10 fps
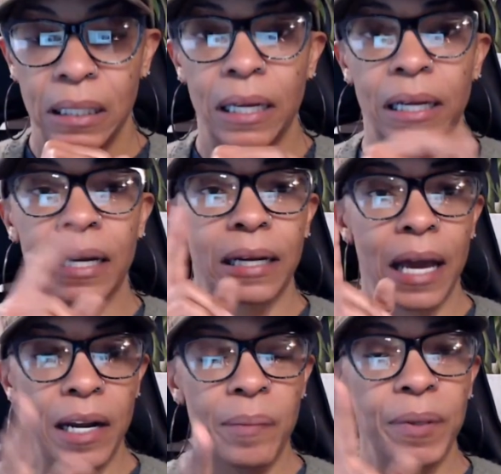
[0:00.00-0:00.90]
And I got
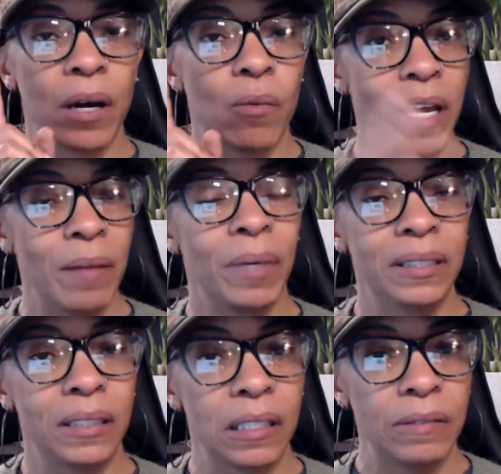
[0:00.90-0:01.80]
up and I weighed
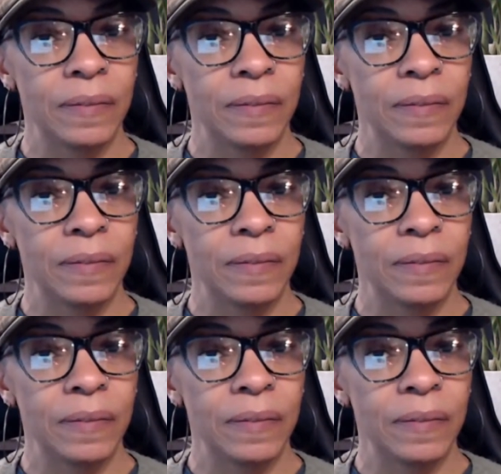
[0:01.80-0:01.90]
myself